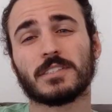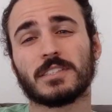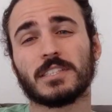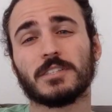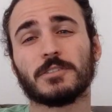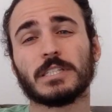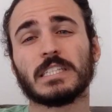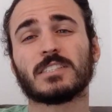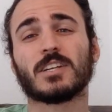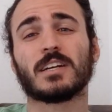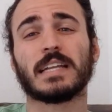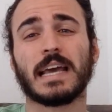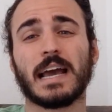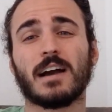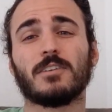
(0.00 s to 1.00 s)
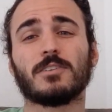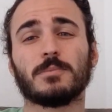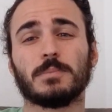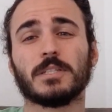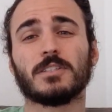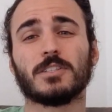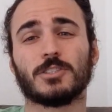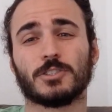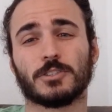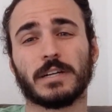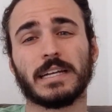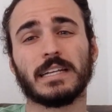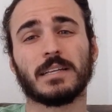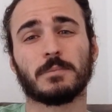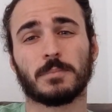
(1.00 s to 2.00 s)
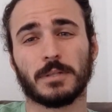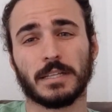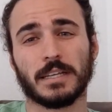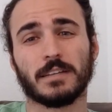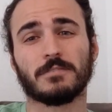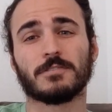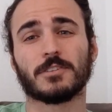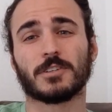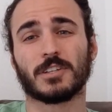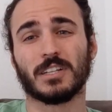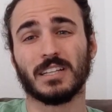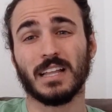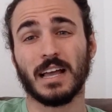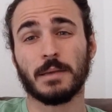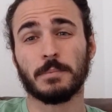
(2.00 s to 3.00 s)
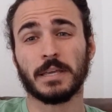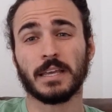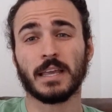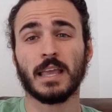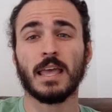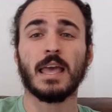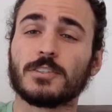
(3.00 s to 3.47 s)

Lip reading: series on how to build a training plan for climbing.